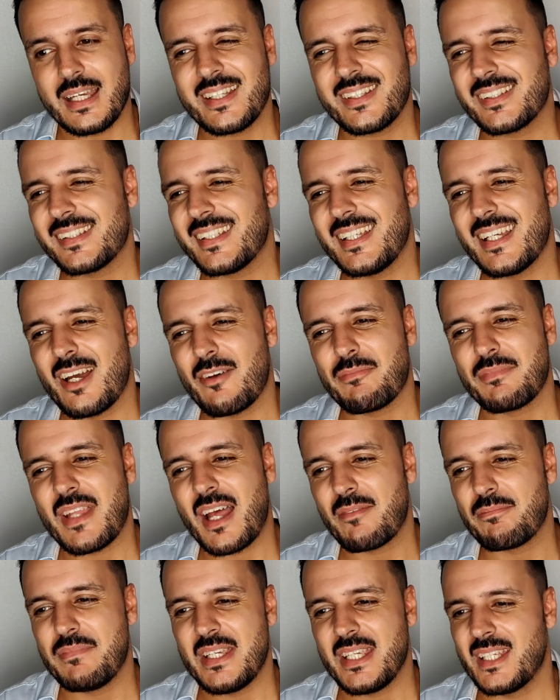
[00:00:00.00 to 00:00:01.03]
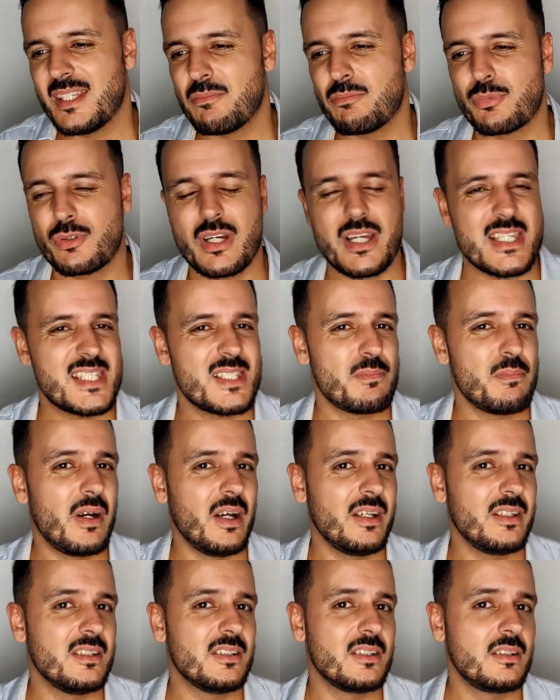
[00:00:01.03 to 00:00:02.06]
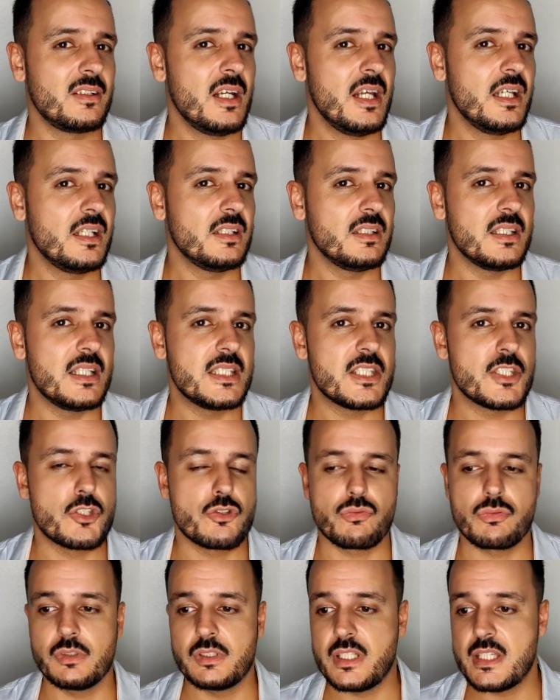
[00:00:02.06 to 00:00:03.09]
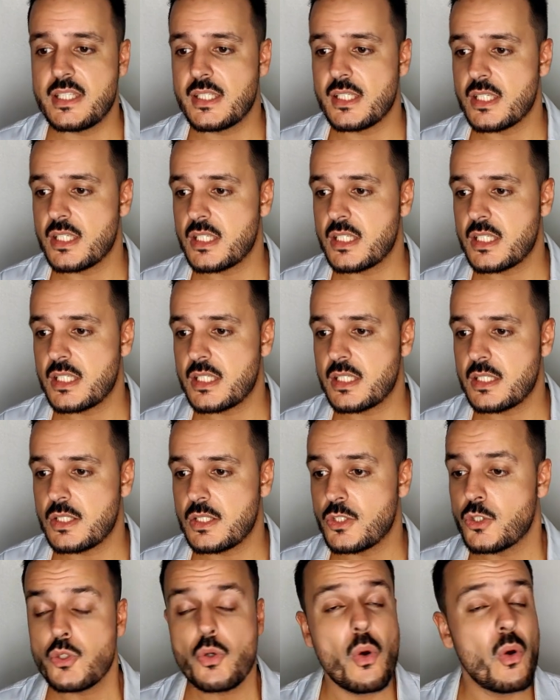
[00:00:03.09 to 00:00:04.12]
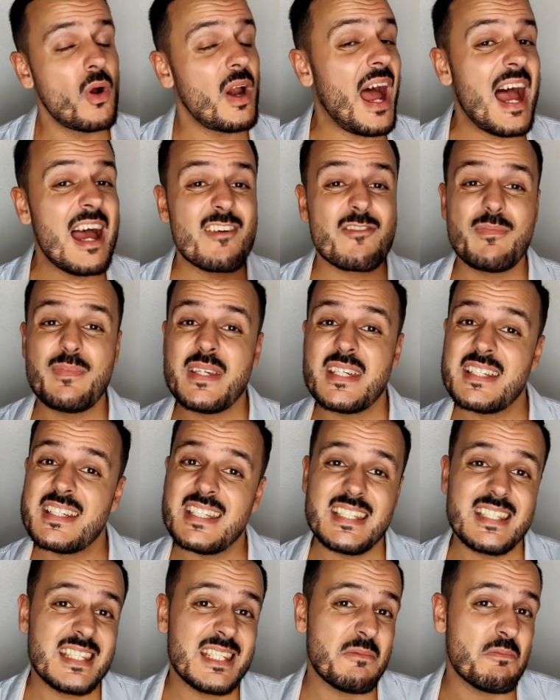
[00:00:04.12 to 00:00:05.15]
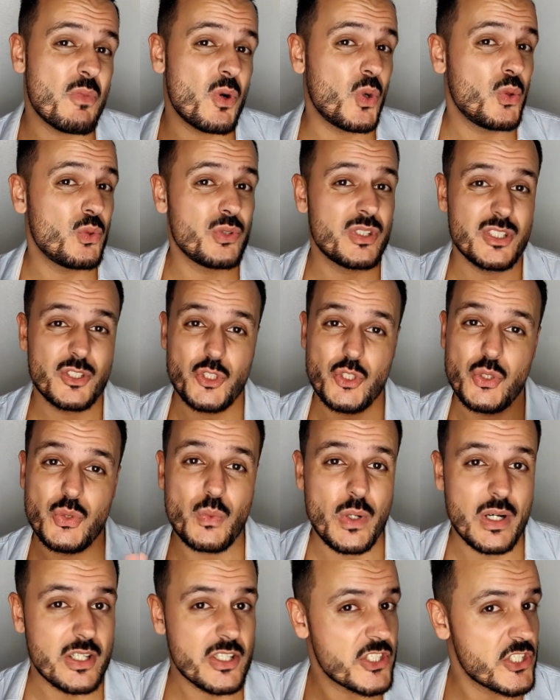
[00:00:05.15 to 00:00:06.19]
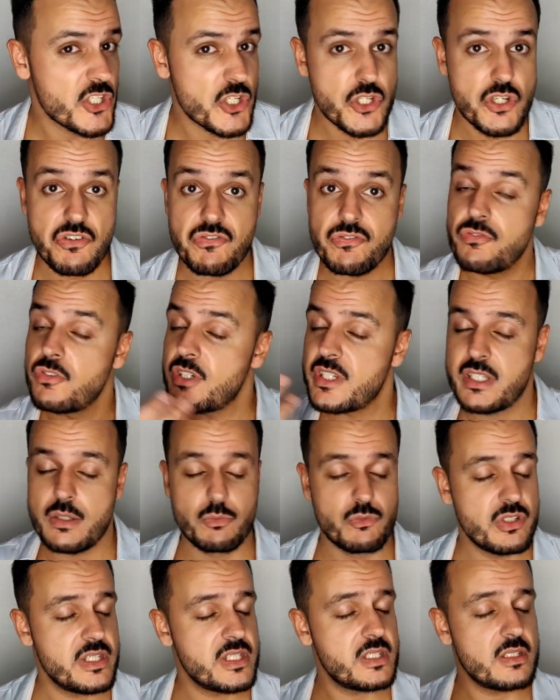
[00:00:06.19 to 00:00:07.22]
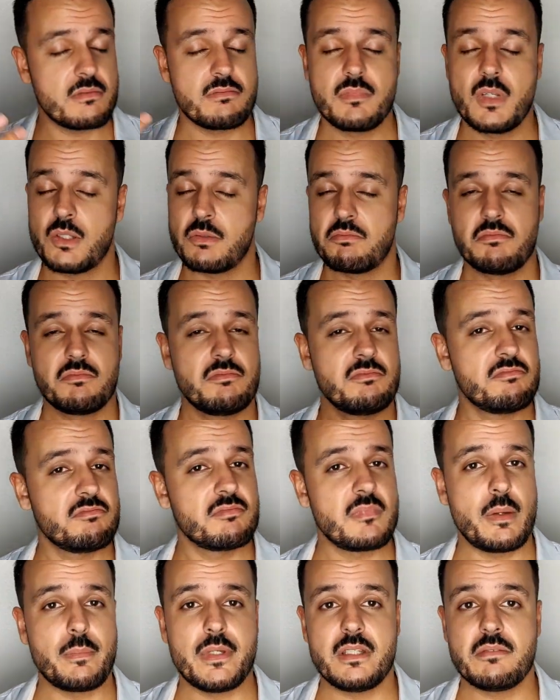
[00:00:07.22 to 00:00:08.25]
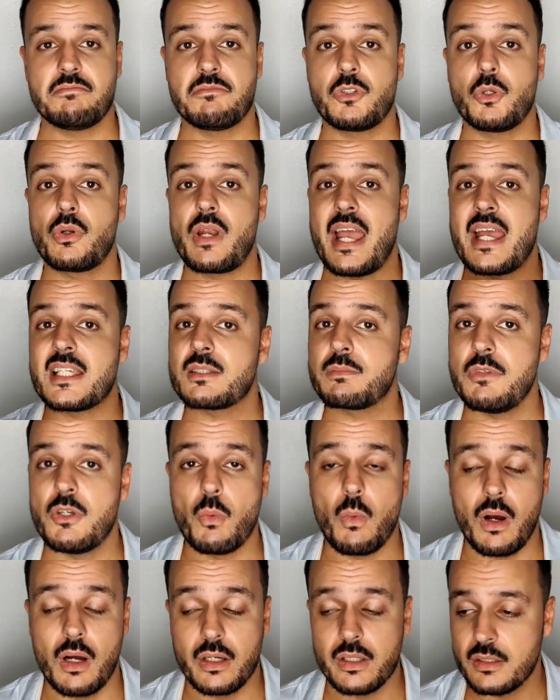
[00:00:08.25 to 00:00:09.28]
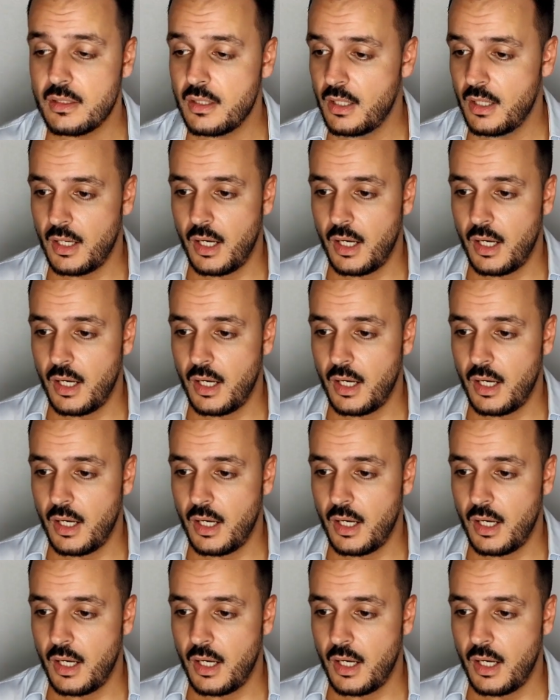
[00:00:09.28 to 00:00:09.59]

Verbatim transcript: lately I've not been impressed by their latest releases, nor I've been in the mode to wear Xerjoff for some reason. I mean, don't ask me why